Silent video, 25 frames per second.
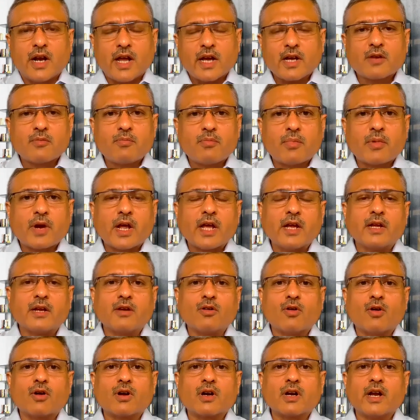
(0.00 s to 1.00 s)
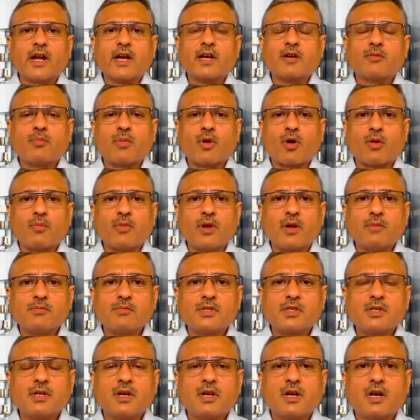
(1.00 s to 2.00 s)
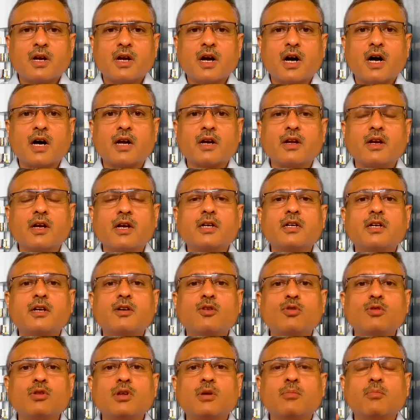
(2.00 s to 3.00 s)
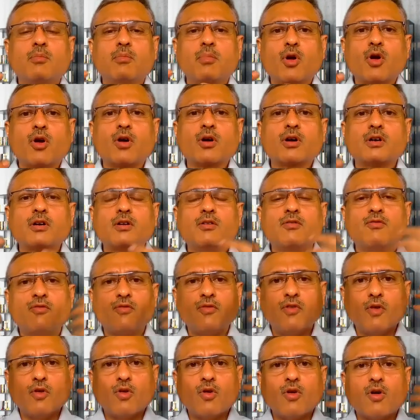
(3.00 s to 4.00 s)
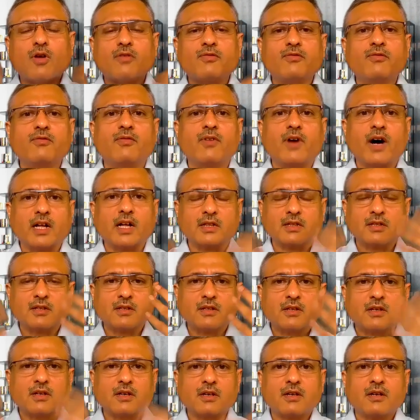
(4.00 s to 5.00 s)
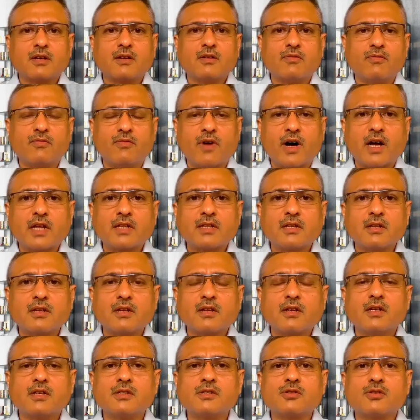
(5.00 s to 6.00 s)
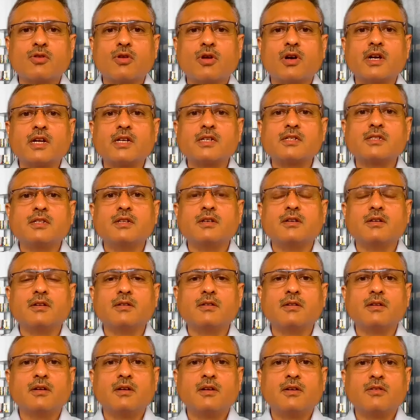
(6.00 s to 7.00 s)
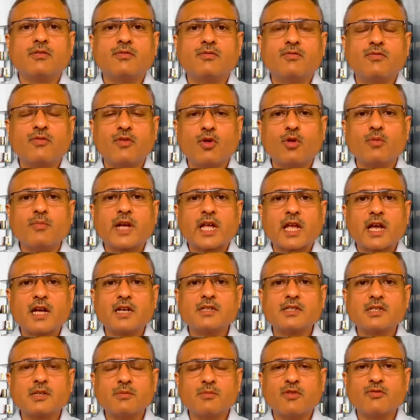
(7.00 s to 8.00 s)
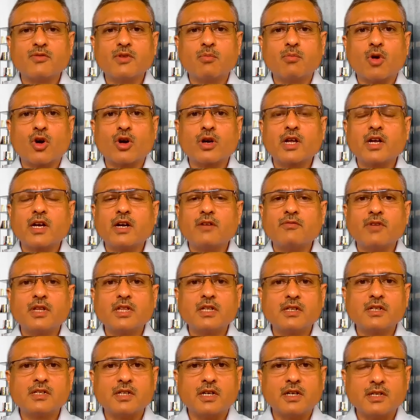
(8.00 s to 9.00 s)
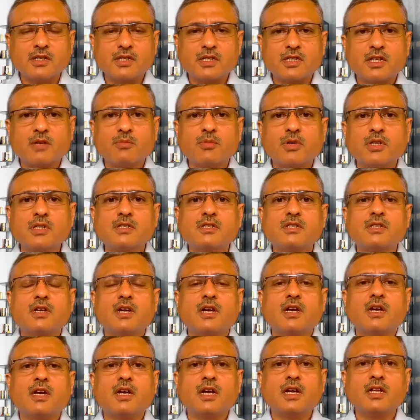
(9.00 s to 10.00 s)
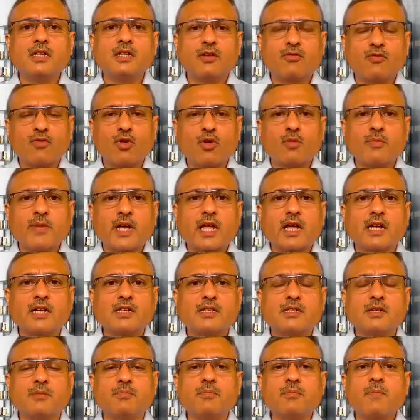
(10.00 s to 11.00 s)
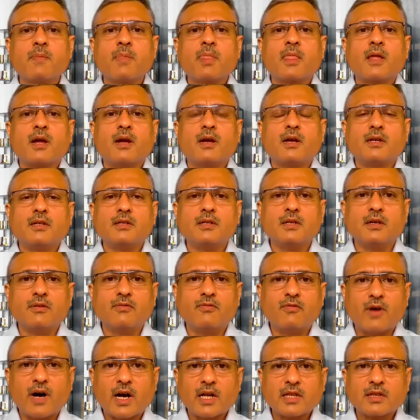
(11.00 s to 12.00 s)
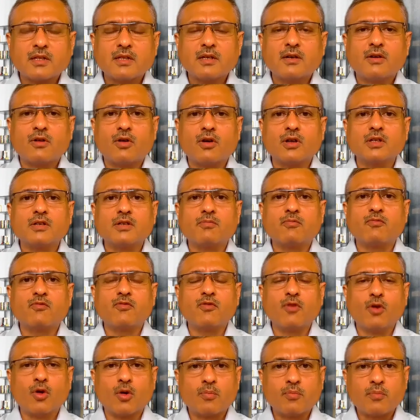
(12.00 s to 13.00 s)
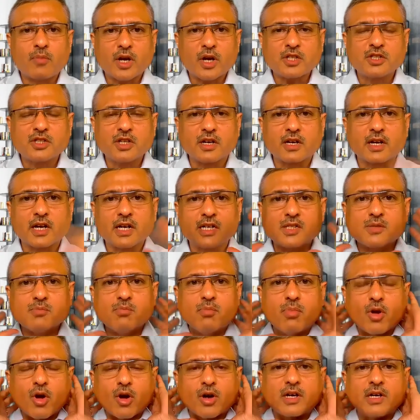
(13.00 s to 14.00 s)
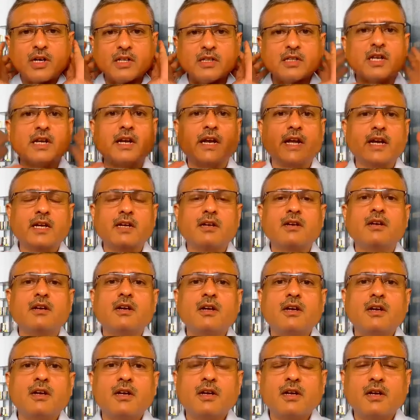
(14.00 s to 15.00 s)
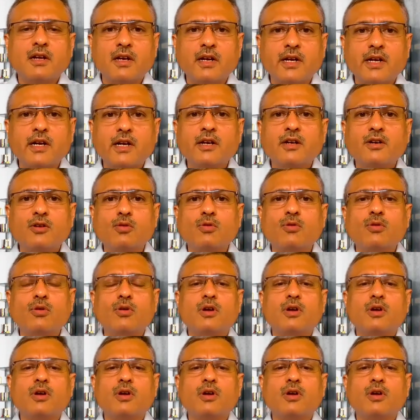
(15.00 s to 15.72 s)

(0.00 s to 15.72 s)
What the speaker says: Neck pain or neck problems are related to the blocked flow of Vata. Vata is called as the flow mechanism of the body. And when there's a disturbance in the flow mechanism, the Vata or the flow pressure gets blocked in the neck, leading